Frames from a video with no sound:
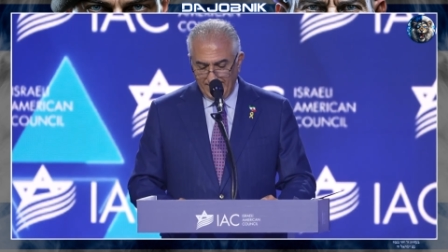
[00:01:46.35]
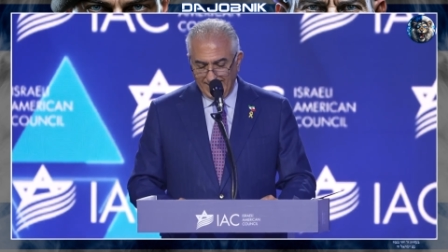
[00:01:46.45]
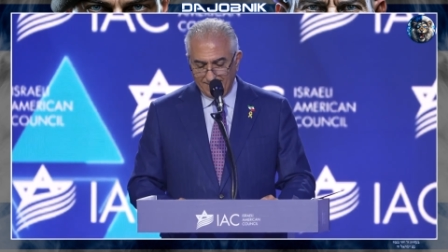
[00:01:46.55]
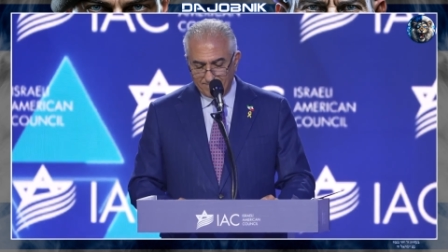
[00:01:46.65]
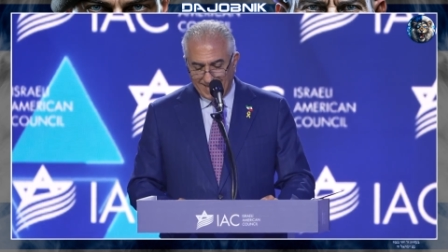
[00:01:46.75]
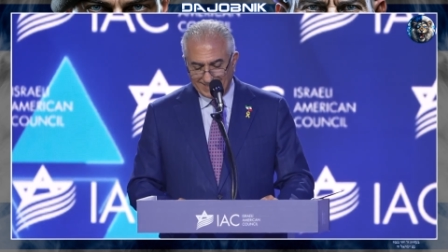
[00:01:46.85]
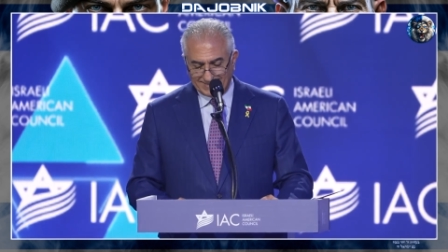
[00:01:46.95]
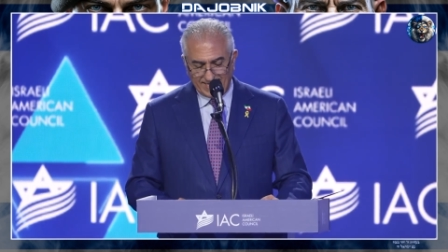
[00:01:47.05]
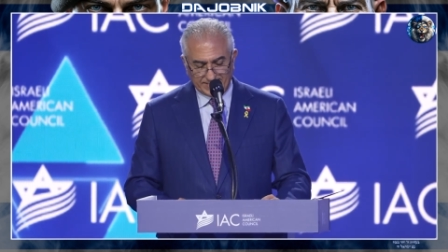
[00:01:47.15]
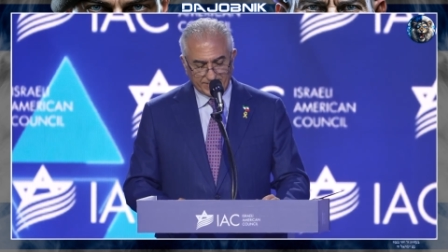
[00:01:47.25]
and
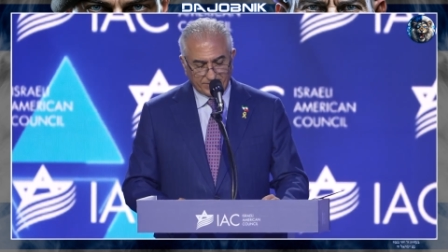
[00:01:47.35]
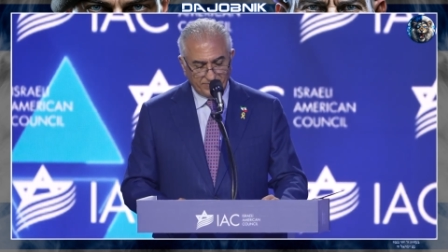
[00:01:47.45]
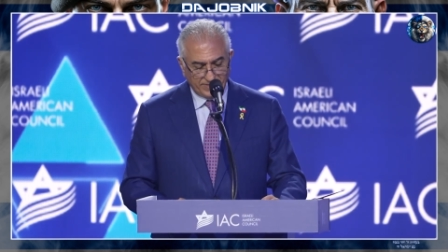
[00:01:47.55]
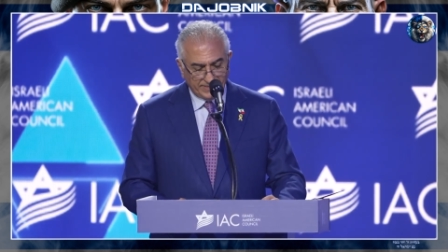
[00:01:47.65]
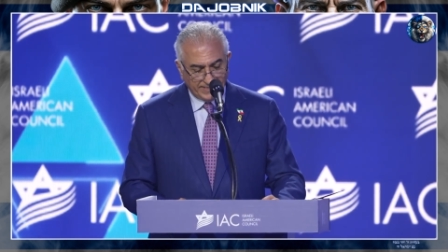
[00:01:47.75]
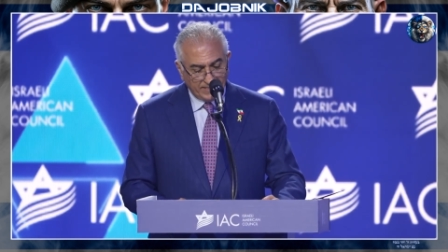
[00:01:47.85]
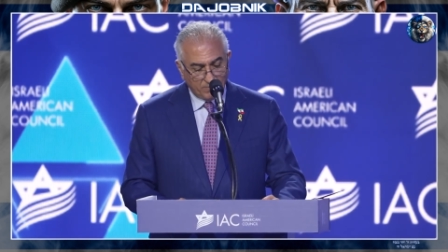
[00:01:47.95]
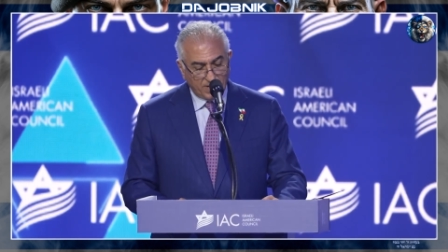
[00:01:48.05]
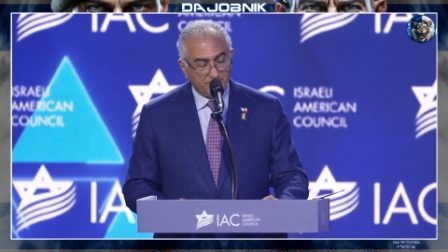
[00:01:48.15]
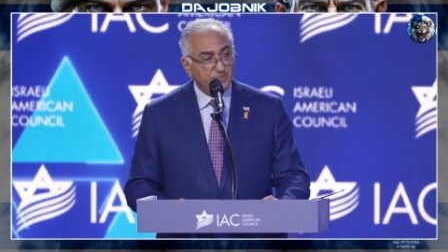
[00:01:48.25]
mass executed
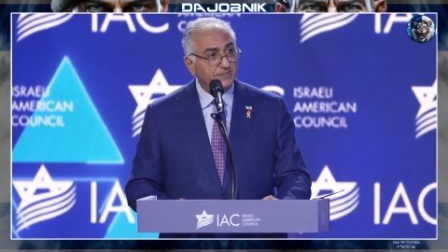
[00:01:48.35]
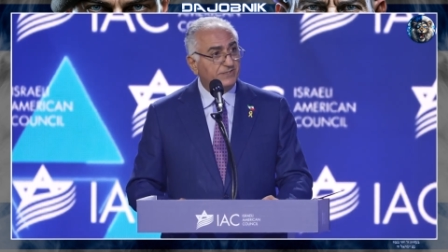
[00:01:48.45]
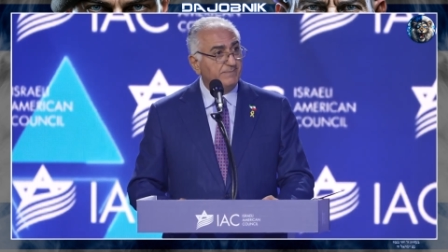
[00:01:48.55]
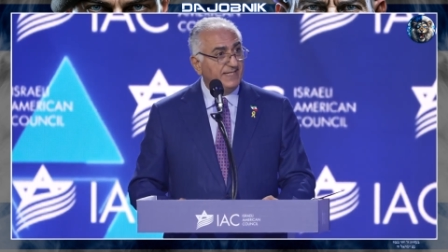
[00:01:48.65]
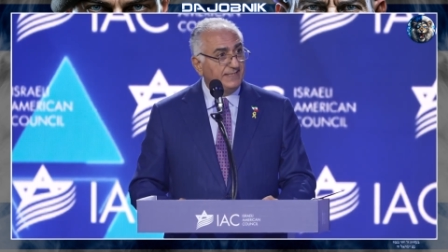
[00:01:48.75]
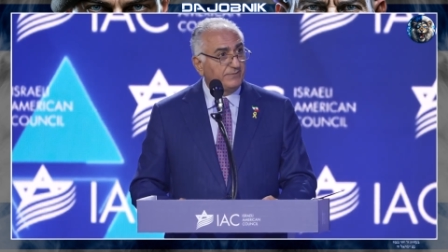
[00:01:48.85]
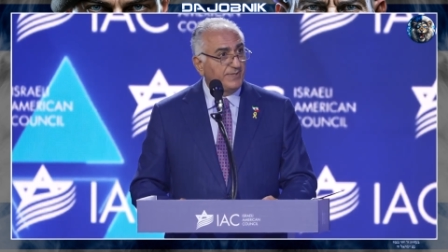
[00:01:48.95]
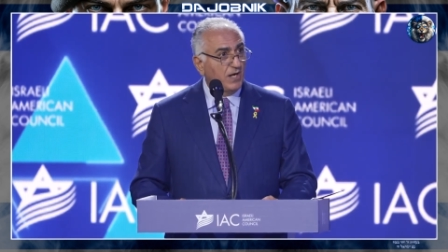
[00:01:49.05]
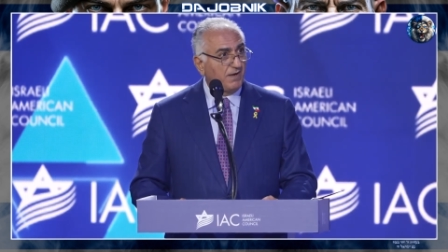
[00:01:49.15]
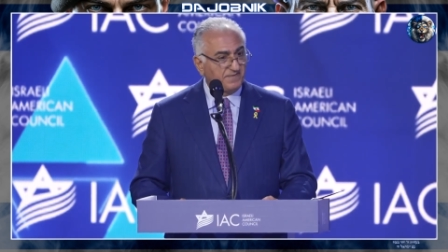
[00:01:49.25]
Iranians'
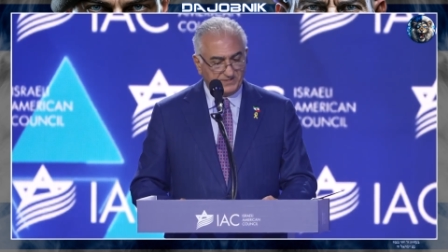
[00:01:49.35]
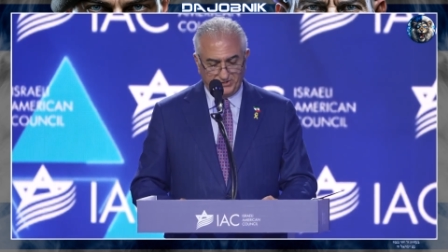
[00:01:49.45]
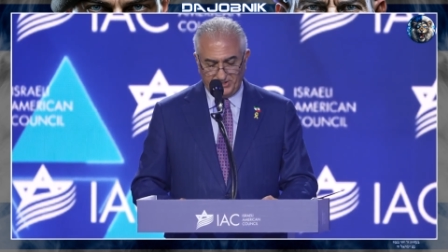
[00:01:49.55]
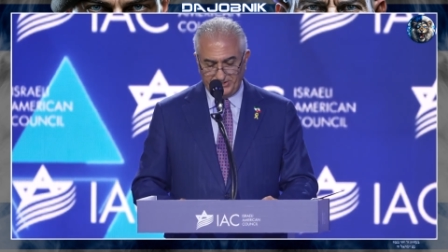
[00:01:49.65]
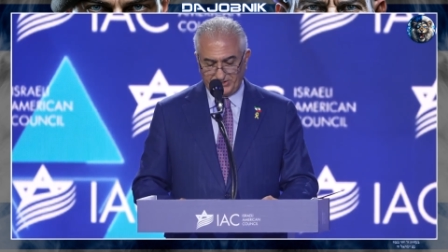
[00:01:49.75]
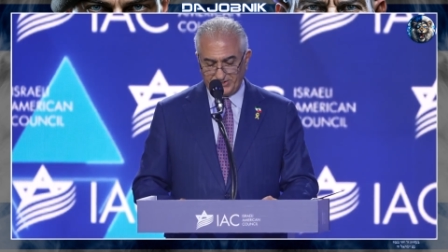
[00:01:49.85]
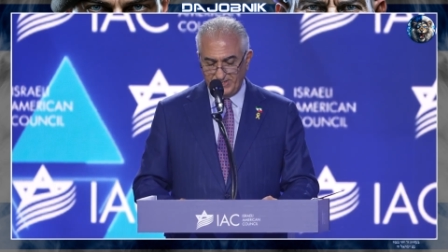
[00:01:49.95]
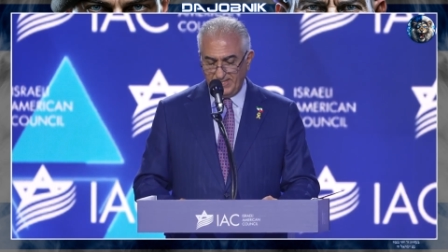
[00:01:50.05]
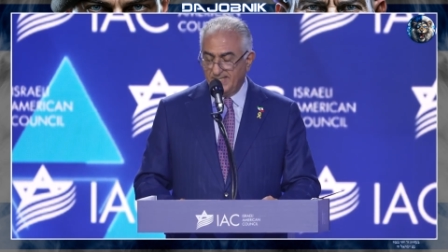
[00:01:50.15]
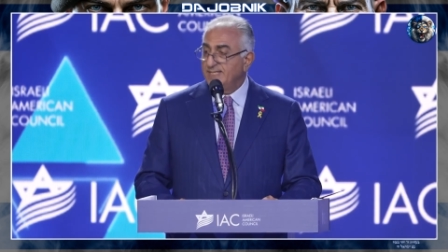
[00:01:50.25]
military officers,
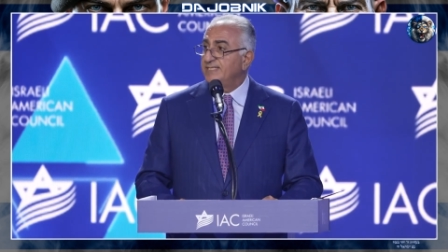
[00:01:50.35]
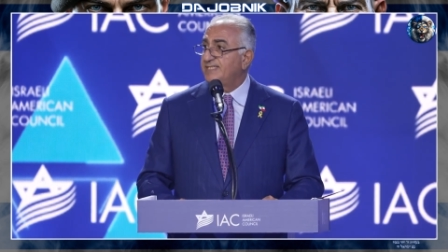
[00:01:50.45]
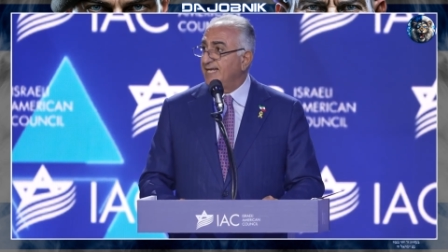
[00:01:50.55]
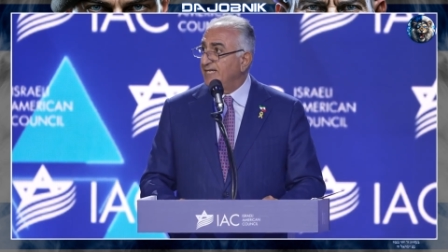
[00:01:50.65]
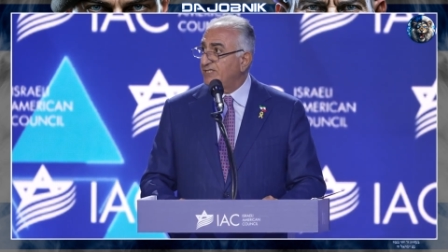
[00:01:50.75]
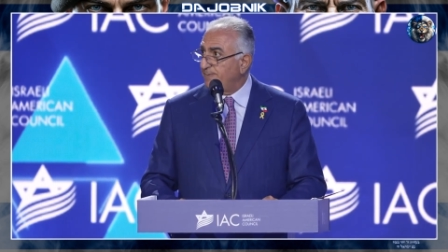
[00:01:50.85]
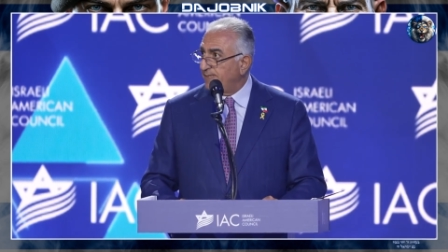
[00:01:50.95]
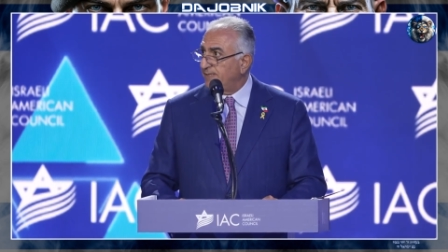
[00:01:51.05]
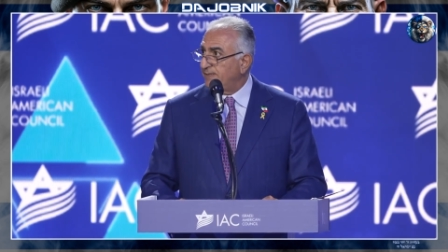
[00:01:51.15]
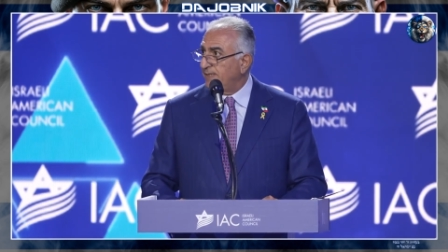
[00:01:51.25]

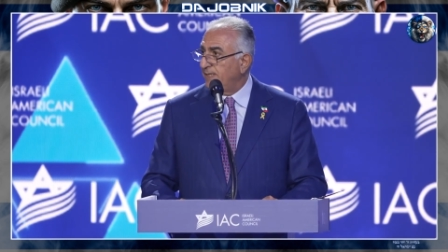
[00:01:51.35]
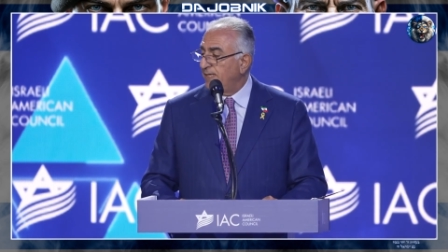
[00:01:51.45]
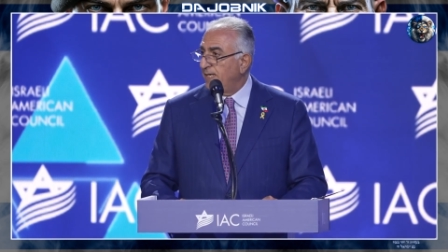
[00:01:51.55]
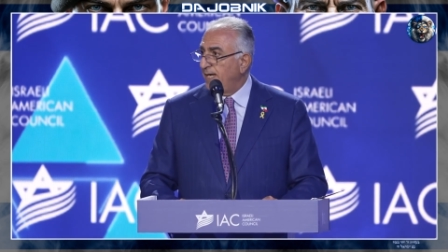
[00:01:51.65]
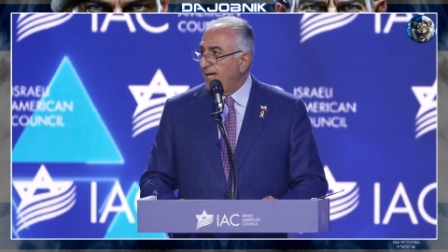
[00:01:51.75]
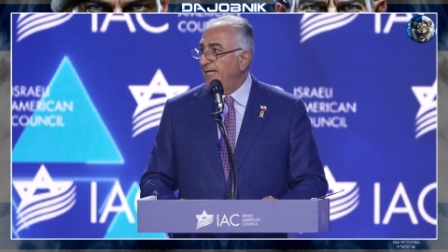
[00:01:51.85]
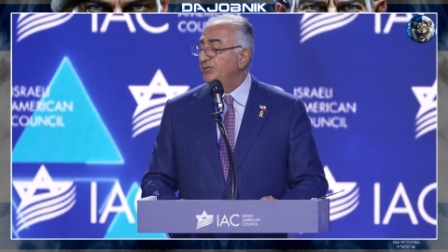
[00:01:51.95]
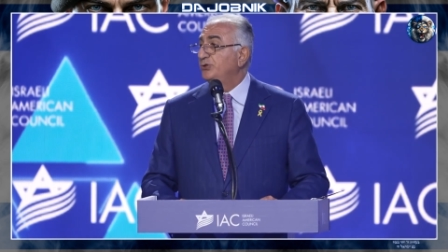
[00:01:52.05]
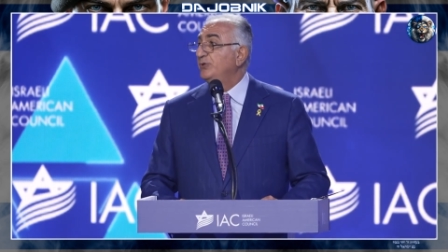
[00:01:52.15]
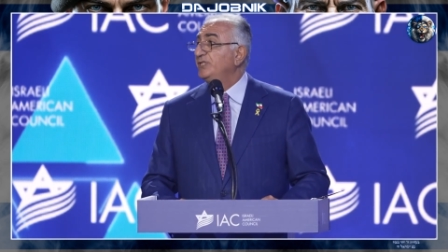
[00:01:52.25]
statesmen, and
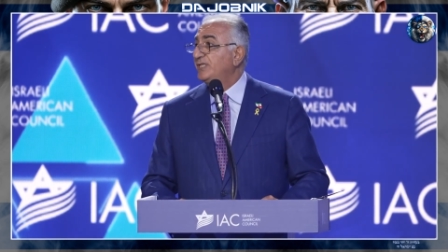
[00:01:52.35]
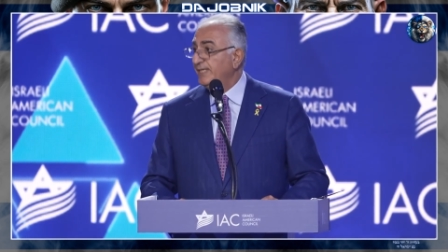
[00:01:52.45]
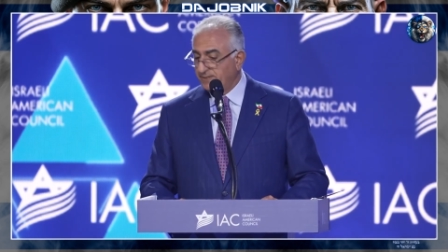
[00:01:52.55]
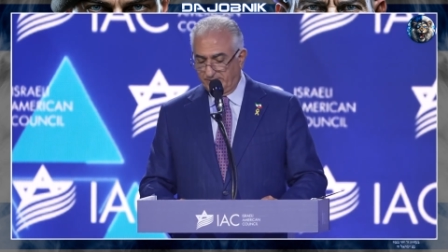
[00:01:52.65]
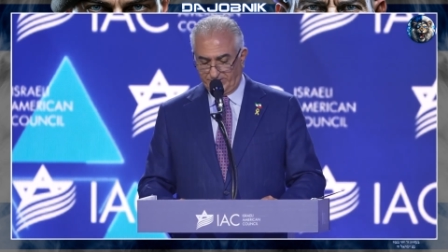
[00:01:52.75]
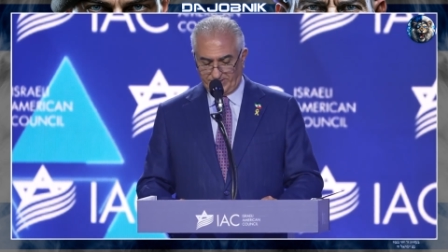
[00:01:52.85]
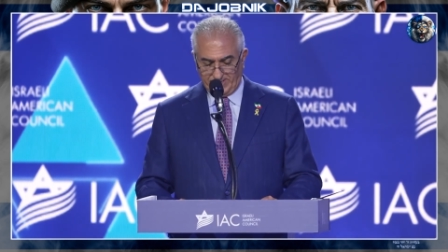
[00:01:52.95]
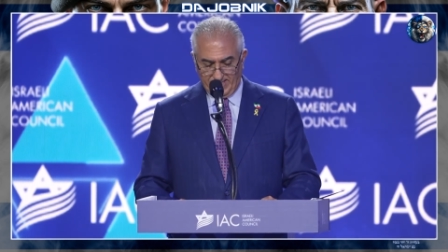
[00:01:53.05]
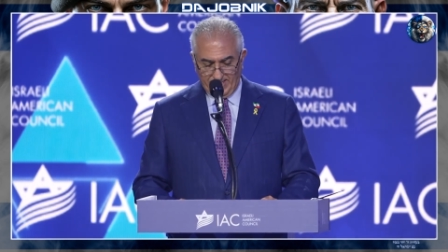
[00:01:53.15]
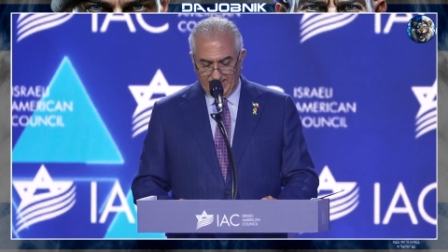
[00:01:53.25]
Jewish leaders
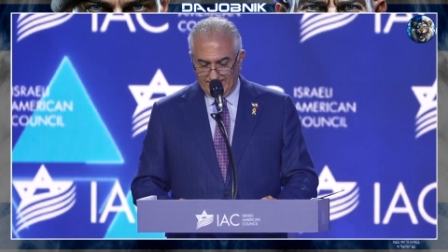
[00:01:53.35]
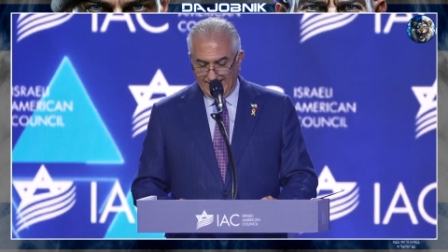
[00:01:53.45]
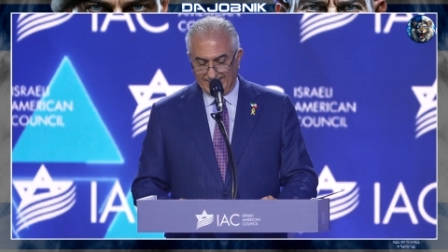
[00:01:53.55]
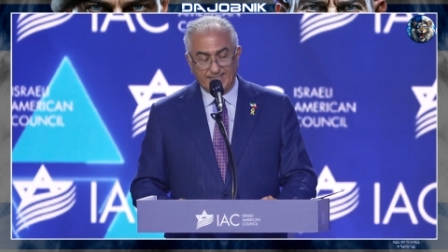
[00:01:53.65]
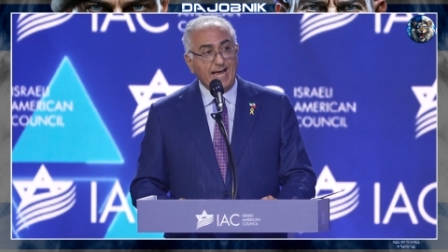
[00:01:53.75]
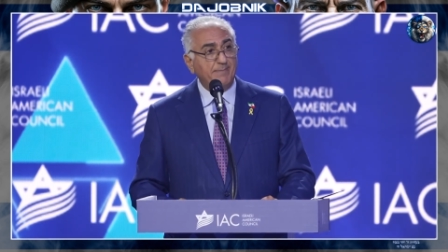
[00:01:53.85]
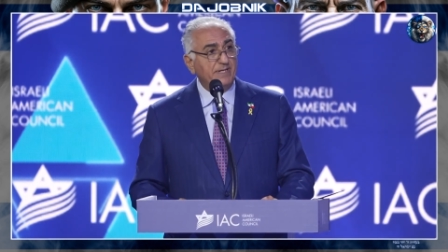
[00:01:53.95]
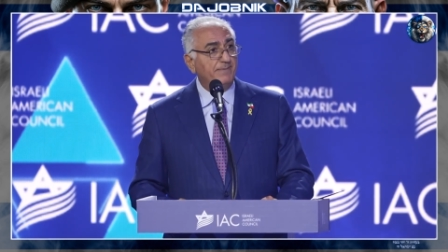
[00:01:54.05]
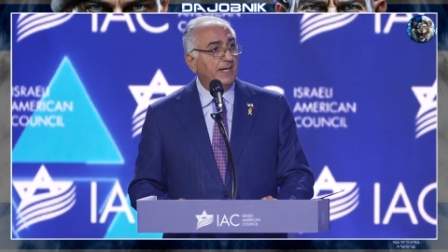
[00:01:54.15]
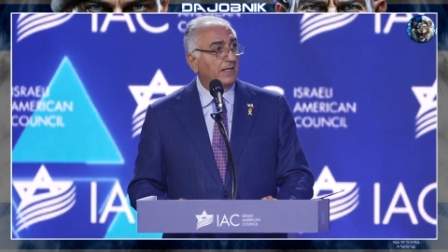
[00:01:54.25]
like
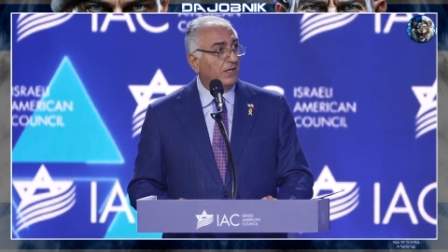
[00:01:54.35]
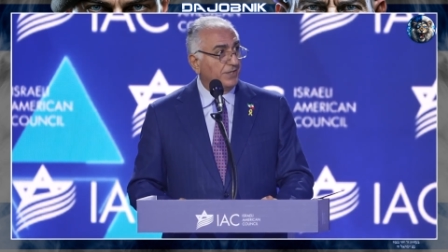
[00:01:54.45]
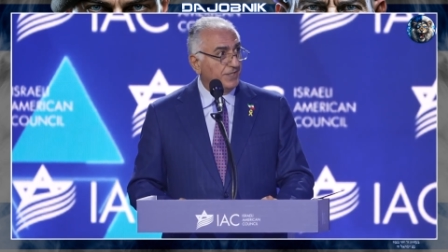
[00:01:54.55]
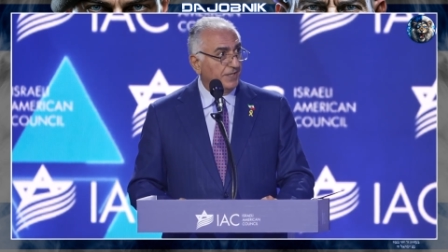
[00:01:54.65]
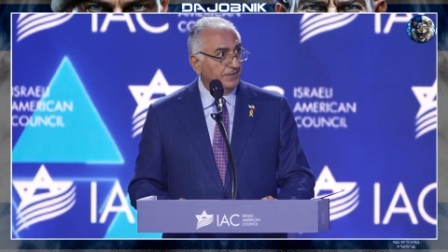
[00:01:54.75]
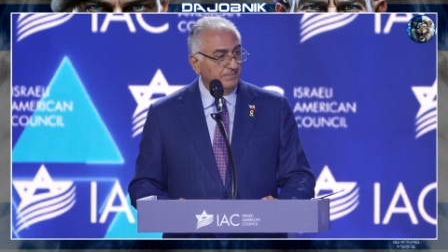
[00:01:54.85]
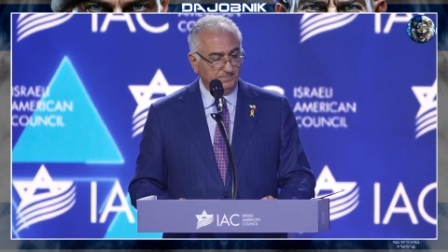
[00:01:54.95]
Habib El-Ghanian.